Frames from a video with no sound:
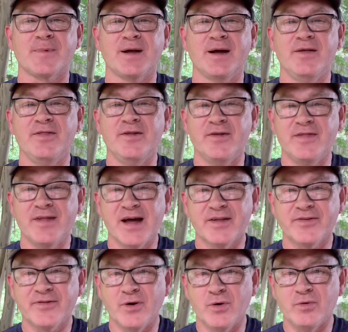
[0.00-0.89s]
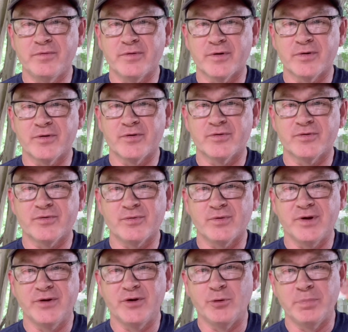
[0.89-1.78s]
and then that's over, there's
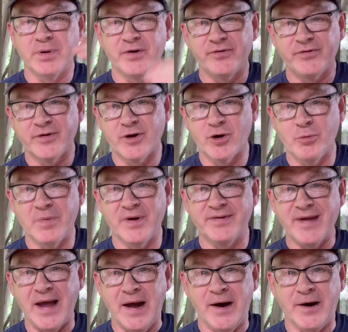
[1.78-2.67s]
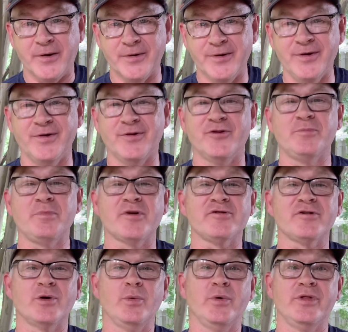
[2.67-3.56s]
really no place to go but down,
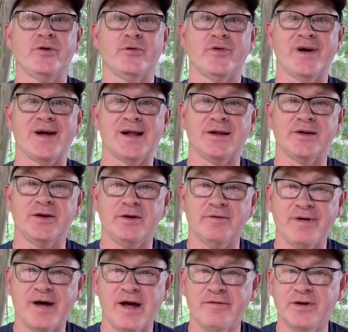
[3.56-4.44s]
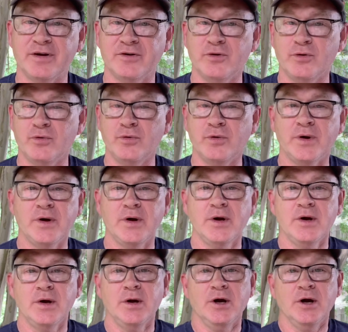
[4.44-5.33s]
especially when the reality of having to
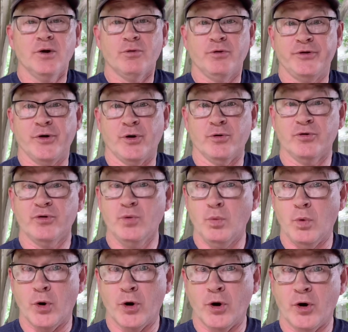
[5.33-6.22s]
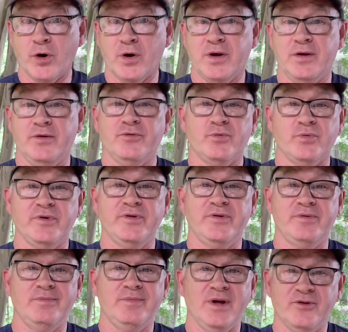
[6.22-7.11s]
return to work
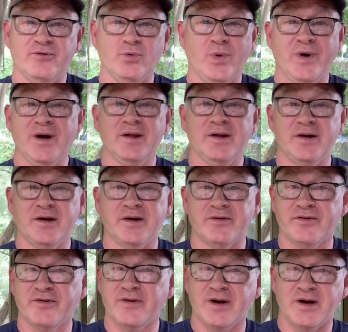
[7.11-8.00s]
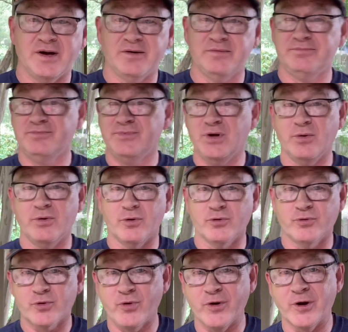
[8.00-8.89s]
as well as
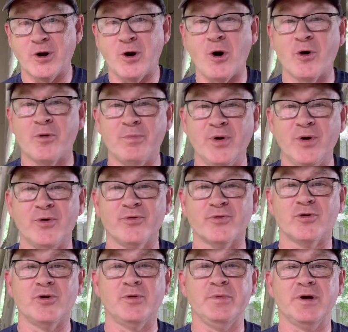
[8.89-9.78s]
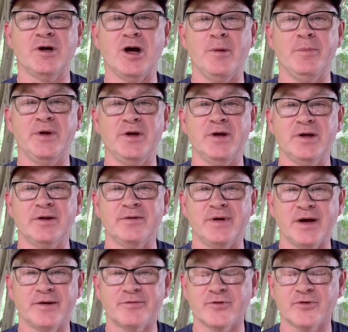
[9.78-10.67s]
those credit card bills are going to be coming in
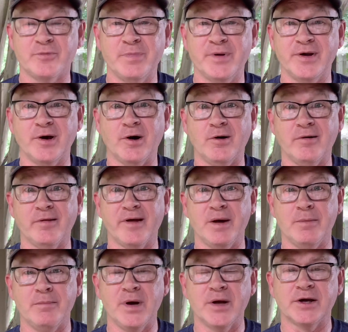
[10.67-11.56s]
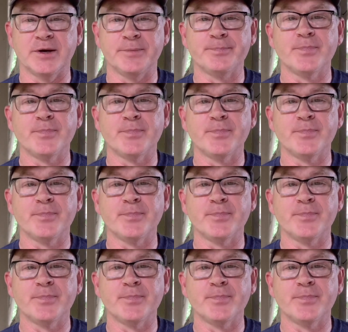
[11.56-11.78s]
after spending all that money.